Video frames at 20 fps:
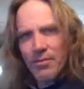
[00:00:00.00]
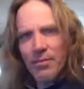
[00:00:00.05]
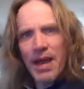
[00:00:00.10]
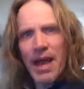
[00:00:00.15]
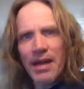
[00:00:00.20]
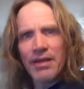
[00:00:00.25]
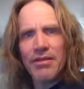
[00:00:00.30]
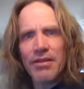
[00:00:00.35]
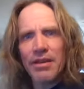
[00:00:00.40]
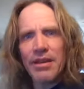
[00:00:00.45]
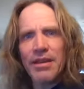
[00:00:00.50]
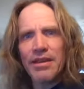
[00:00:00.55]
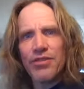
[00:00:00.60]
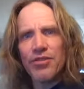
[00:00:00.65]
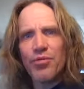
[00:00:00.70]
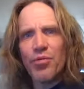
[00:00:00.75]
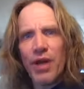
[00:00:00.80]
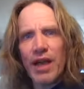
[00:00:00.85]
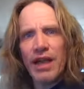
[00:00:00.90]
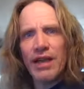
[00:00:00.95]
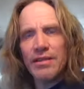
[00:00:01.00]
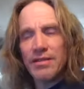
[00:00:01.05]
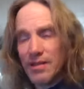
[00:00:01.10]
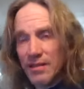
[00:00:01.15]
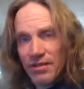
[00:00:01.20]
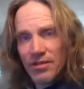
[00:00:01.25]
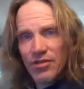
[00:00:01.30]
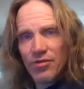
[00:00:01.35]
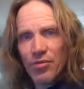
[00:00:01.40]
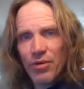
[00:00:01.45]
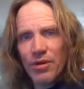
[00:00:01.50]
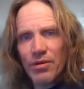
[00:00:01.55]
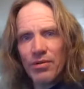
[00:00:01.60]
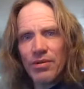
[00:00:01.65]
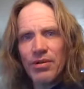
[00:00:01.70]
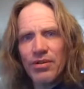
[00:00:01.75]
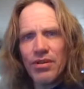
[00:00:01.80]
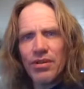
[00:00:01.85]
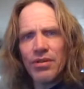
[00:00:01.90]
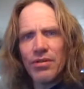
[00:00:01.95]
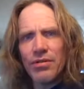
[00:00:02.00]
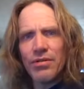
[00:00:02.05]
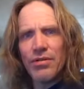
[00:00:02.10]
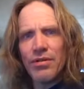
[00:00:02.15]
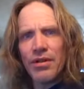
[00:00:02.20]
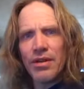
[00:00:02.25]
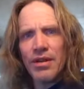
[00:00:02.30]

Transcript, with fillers: matter in these ways this is what it will do